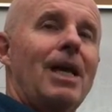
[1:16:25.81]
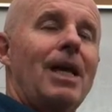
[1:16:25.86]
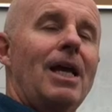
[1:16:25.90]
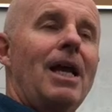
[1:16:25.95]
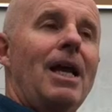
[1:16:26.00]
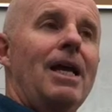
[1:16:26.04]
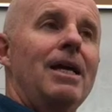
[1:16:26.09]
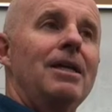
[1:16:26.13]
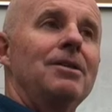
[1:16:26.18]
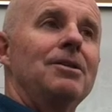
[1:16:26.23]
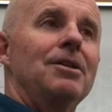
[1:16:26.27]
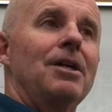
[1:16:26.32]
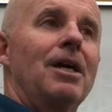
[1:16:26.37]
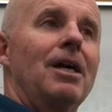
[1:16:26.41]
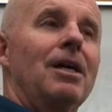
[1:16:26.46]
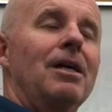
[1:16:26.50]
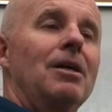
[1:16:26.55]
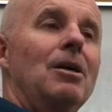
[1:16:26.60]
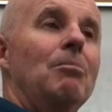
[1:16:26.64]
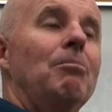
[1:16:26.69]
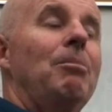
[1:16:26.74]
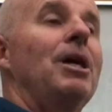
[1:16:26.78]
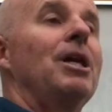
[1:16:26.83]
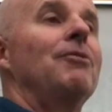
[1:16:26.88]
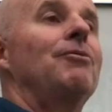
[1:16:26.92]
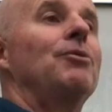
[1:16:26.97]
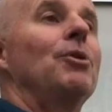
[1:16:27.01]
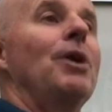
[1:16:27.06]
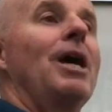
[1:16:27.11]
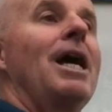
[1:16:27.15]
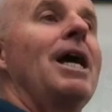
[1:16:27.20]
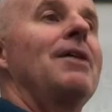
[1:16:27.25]
And but if
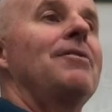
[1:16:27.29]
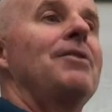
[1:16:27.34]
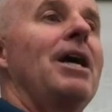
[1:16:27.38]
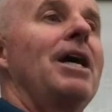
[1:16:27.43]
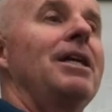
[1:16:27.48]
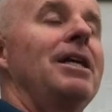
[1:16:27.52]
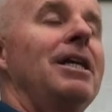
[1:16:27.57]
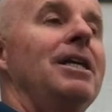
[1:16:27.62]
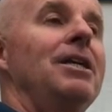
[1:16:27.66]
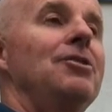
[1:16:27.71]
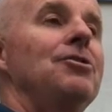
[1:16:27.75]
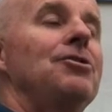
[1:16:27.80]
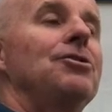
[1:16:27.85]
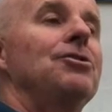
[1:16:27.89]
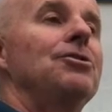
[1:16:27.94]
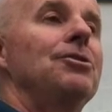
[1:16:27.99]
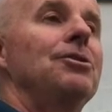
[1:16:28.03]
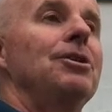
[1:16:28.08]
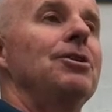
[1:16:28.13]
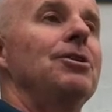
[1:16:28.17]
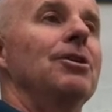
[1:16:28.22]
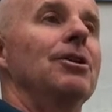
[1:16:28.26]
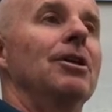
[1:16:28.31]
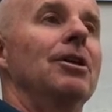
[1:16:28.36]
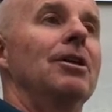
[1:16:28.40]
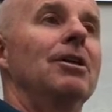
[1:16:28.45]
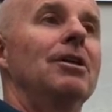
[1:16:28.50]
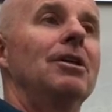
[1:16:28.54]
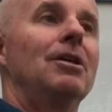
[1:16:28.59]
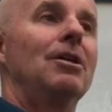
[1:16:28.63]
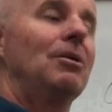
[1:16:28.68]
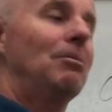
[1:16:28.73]
you add that into
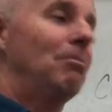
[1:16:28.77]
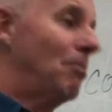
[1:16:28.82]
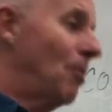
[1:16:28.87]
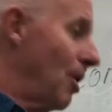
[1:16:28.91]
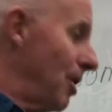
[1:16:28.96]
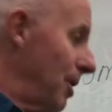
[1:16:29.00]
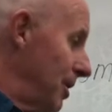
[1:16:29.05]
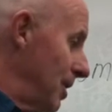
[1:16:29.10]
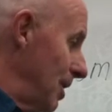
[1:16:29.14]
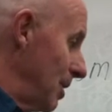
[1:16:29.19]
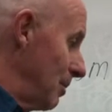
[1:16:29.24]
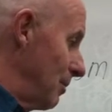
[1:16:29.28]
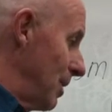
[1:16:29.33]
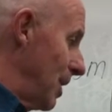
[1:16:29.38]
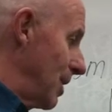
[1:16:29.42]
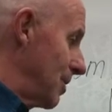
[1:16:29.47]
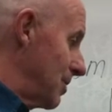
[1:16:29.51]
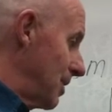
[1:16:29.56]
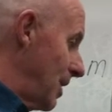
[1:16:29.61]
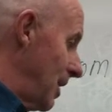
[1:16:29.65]
your marketing mix,